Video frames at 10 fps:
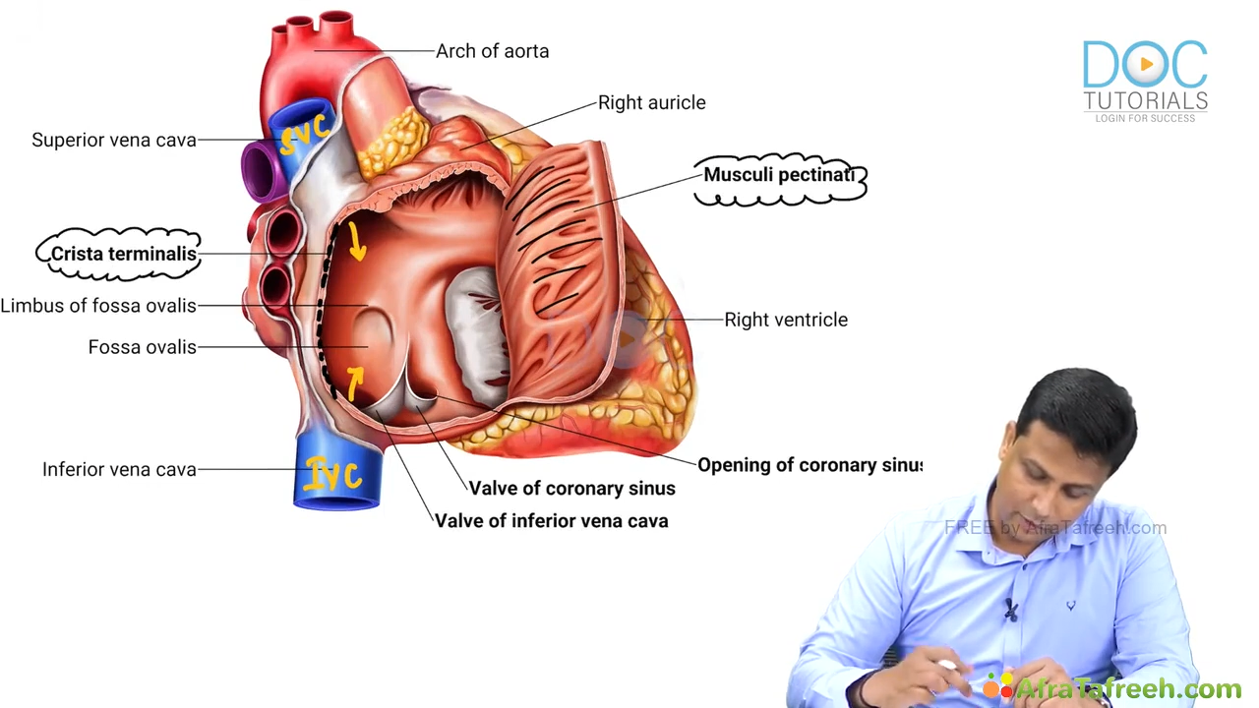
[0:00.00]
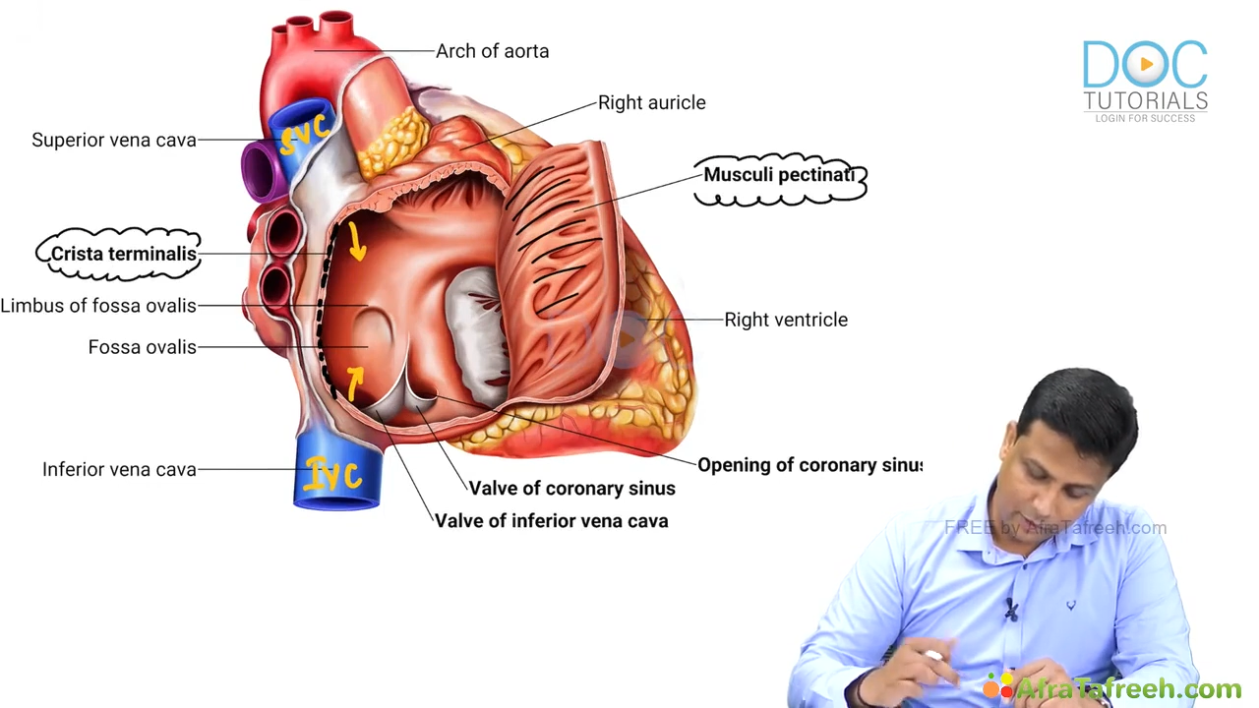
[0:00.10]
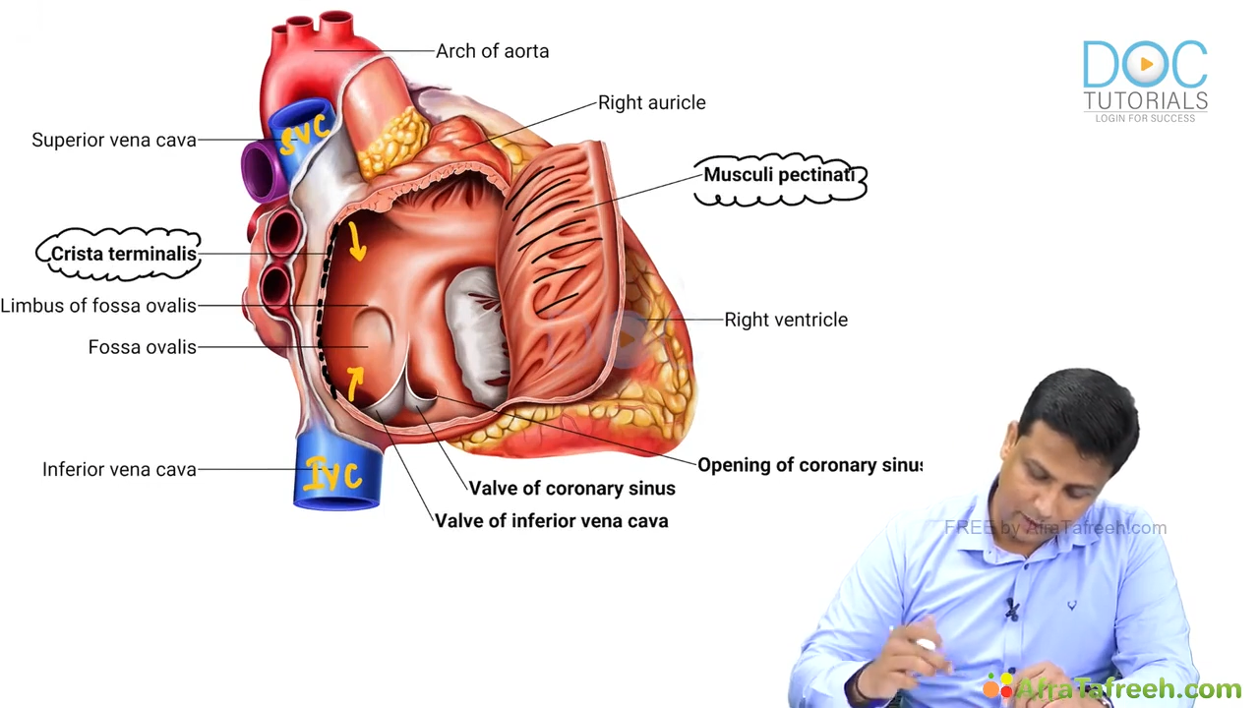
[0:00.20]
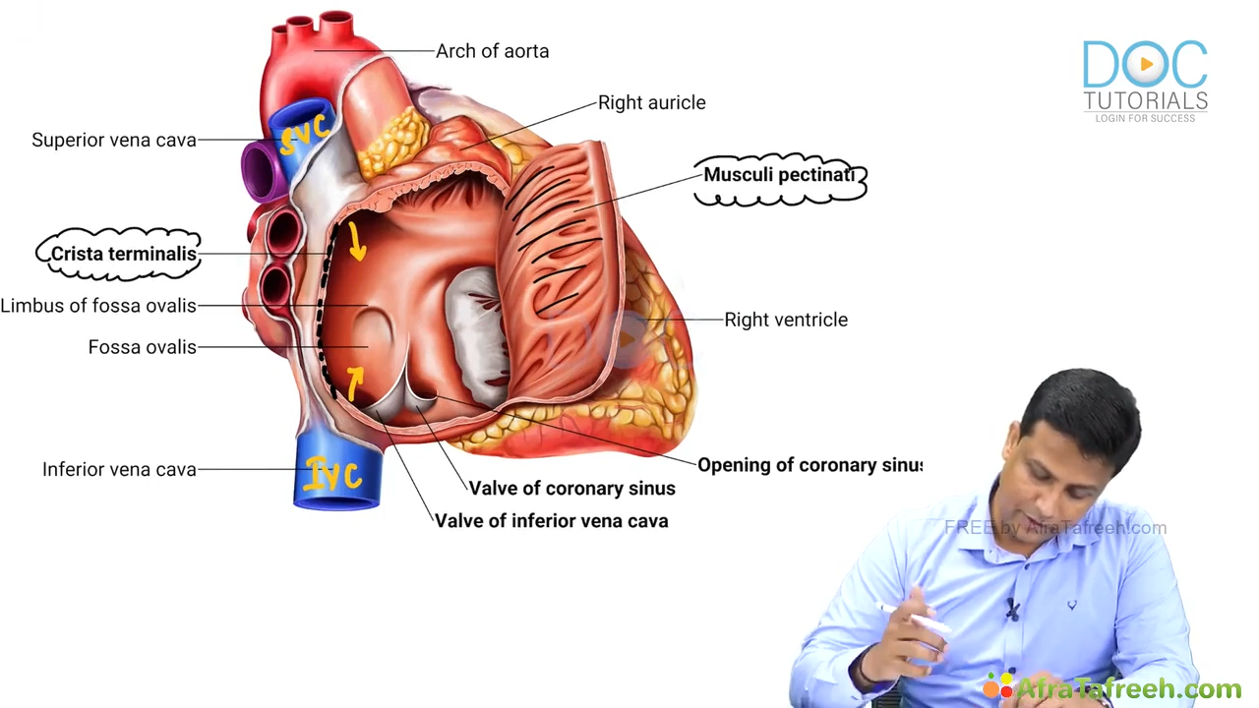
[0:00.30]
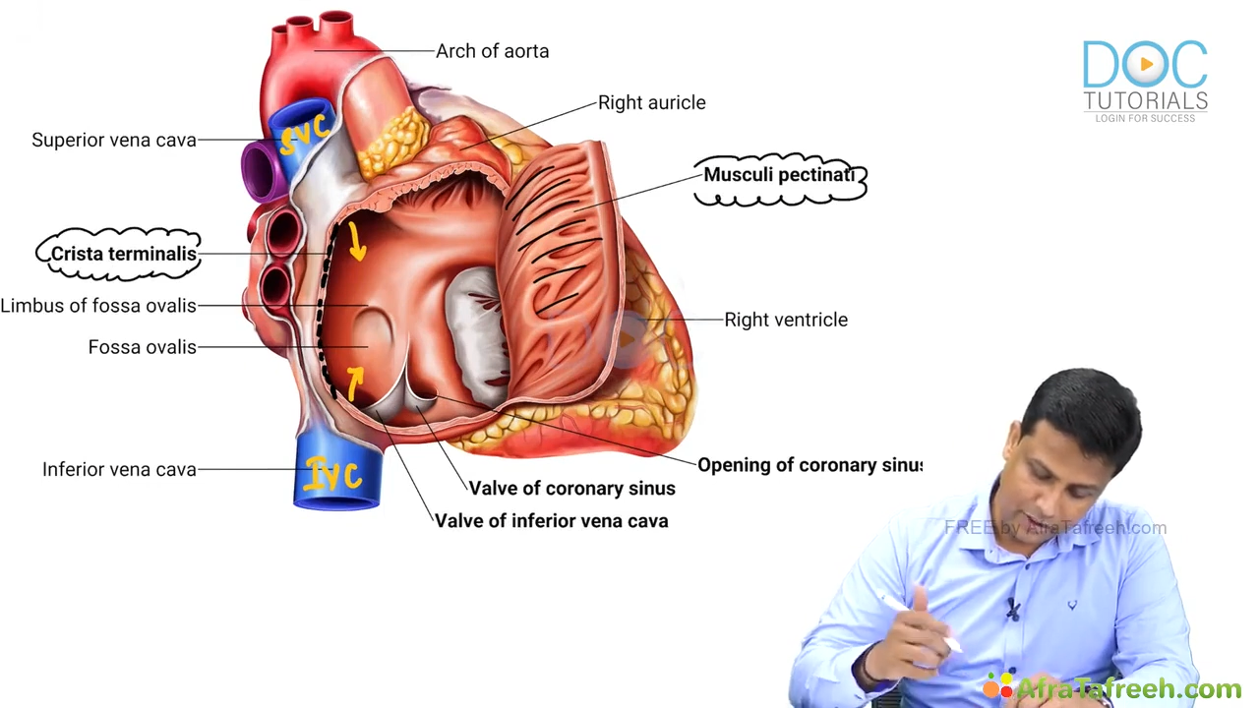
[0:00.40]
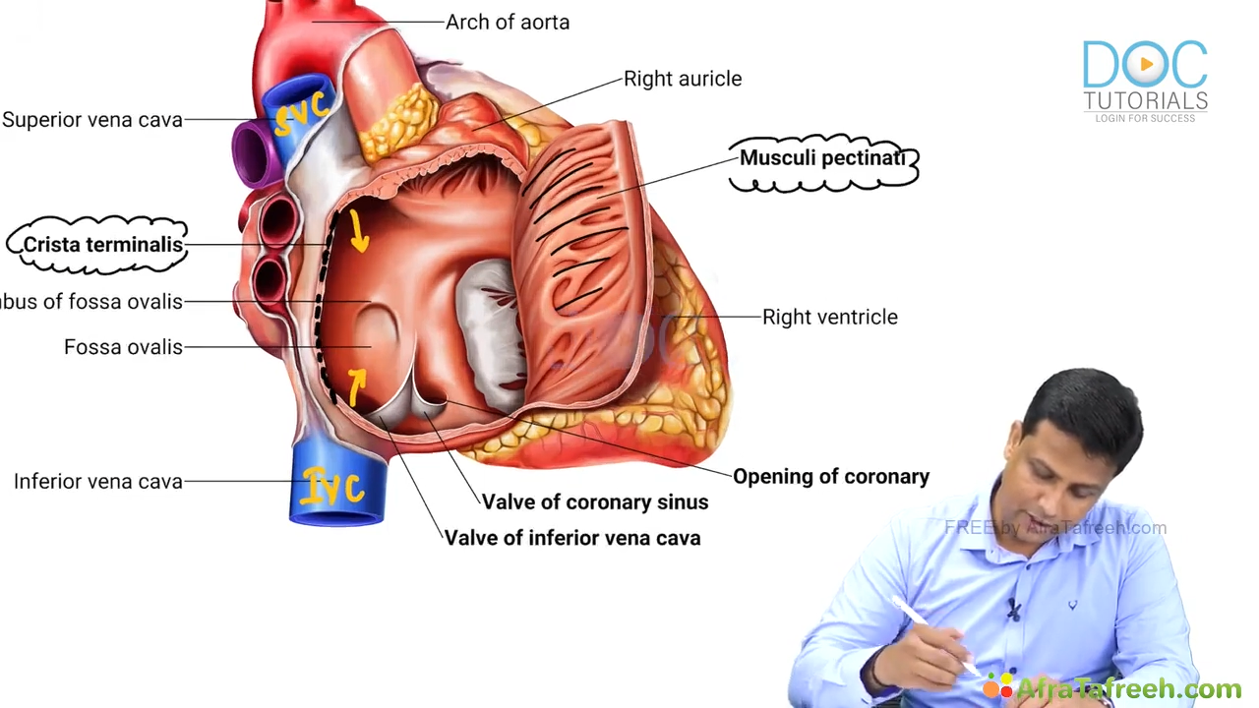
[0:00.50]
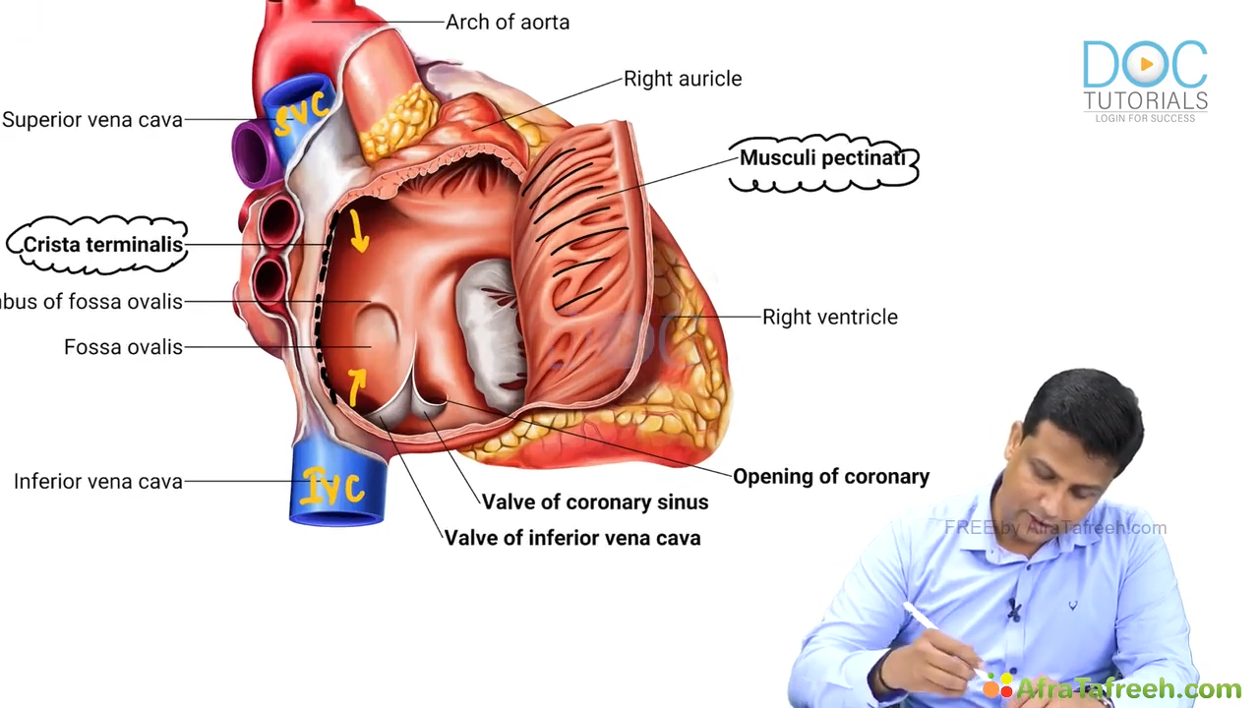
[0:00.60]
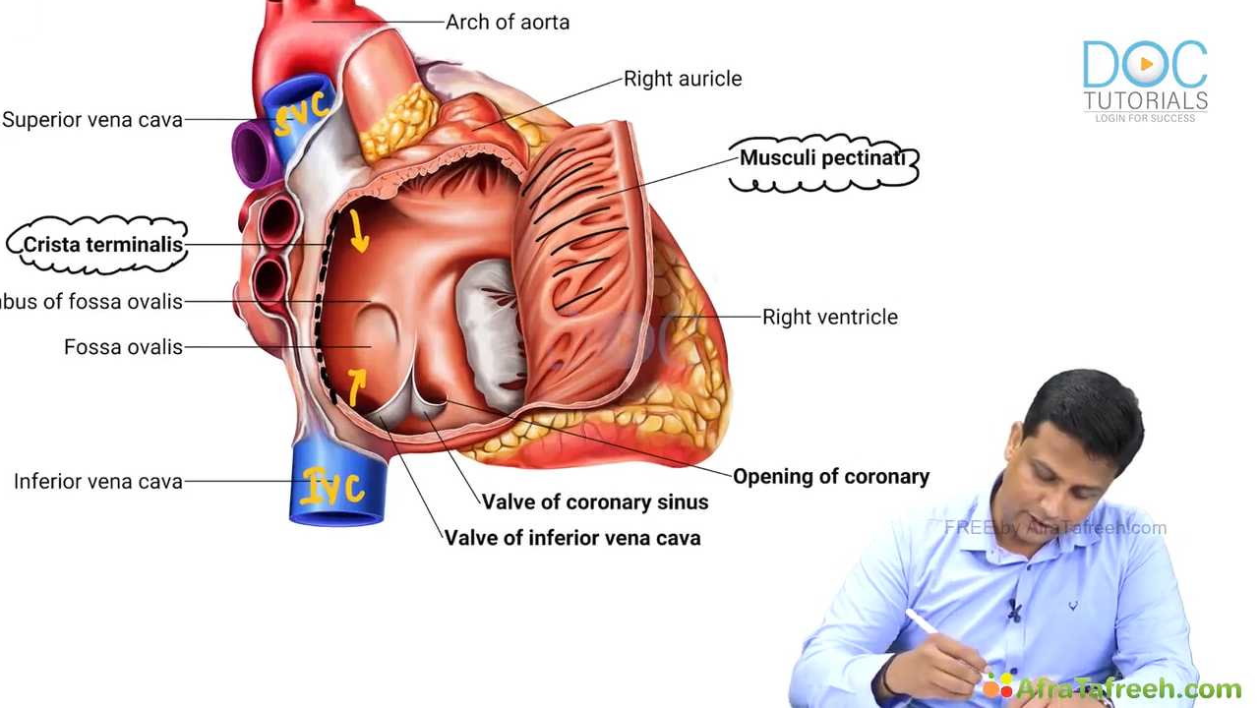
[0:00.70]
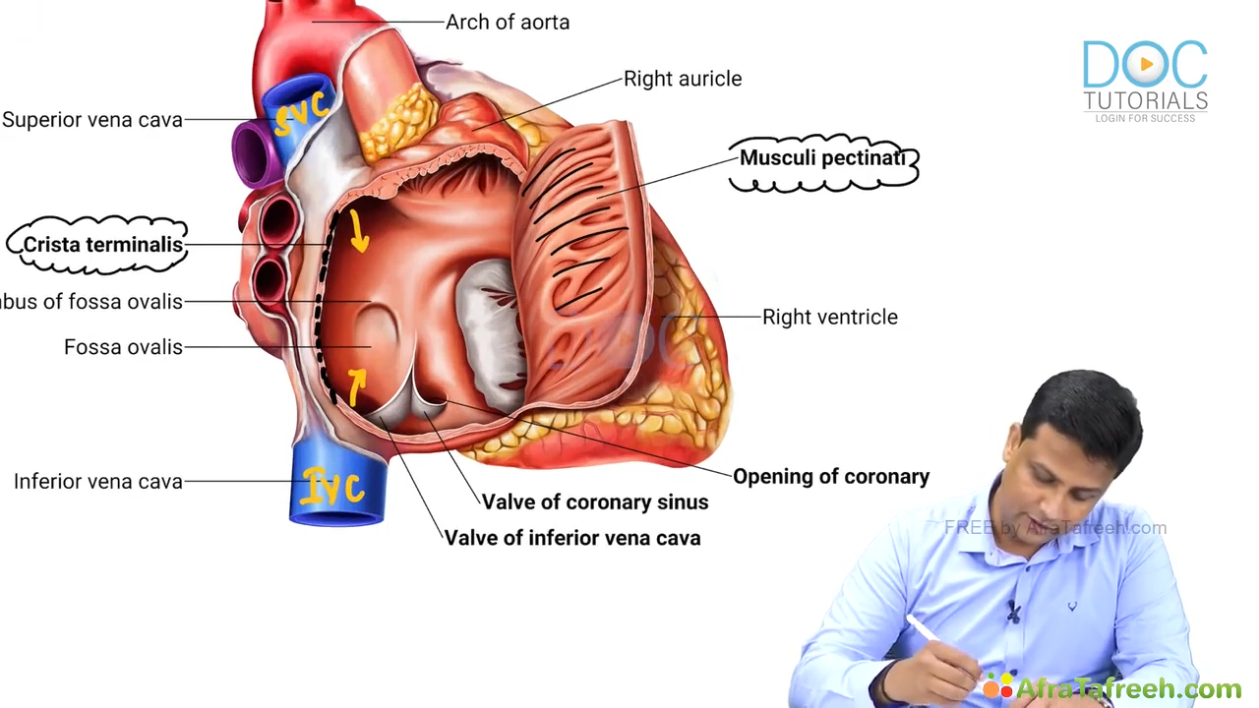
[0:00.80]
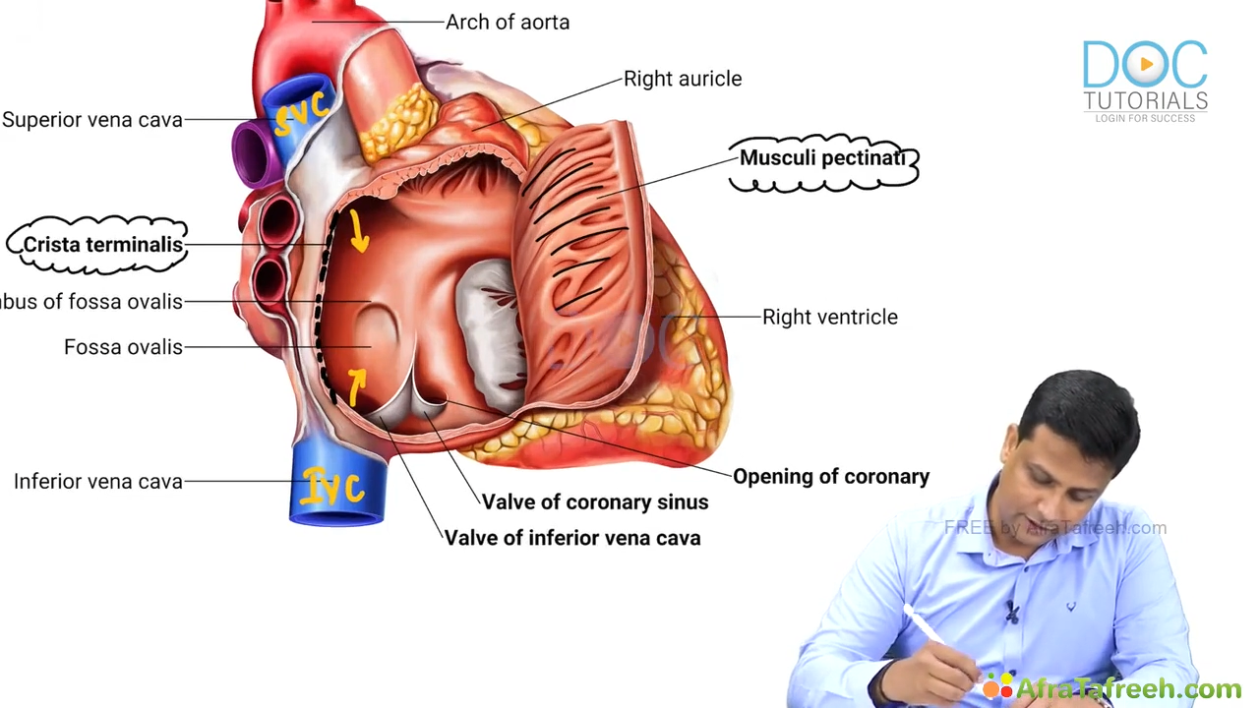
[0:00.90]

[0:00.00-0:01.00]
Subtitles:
to appreciate there,